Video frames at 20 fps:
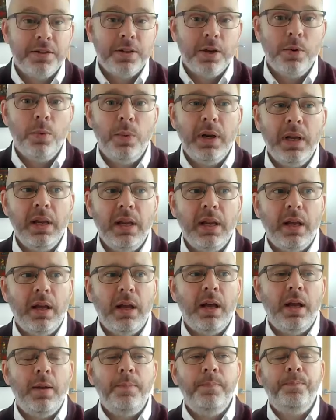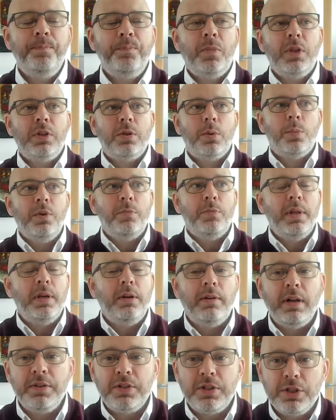so we um, so we've been
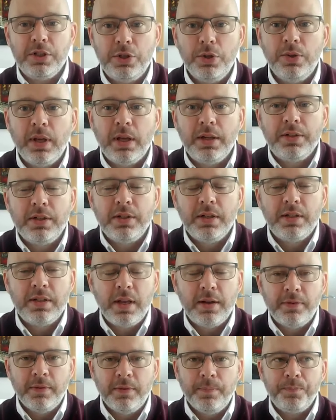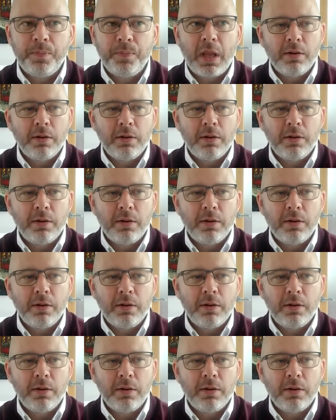around since 2007,